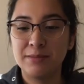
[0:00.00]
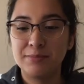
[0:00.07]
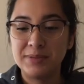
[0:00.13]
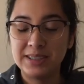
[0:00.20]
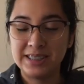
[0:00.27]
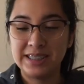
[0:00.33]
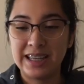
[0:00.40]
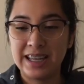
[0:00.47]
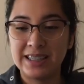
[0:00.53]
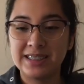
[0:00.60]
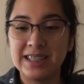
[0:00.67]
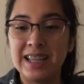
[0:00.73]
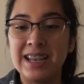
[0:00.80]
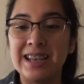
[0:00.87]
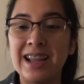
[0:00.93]

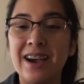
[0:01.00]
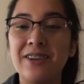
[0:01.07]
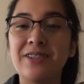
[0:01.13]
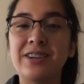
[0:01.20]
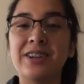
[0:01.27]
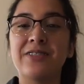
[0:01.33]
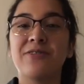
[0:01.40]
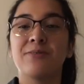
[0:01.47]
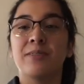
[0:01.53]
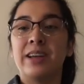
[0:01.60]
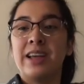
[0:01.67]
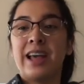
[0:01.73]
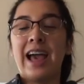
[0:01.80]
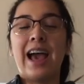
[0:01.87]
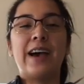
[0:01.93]
BTS, and now they're,
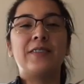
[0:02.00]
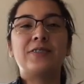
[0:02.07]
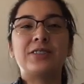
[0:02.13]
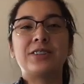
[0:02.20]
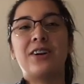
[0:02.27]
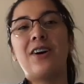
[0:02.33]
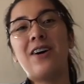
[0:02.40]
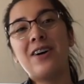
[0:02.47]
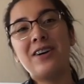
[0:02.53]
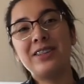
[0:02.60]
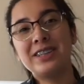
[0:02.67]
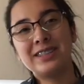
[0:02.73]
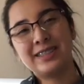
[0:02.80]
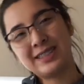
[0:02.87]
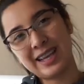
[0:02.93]
after all
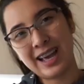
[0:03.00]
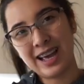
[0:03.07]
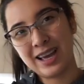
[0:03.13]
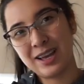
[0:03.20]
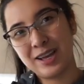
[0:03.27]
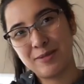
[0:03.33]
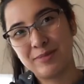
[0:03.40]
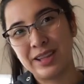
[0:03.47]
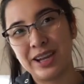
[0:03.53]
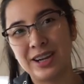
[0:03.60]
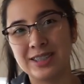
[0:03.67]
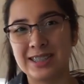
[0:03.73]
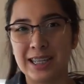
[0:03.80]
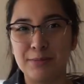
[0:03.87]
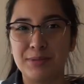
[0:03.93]
this time, they
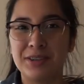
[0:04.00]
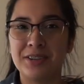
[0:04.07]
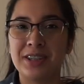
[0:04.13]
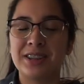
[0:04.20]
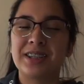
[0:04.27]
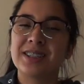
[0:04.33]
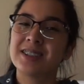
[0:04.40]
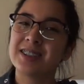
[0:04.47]
are debuting their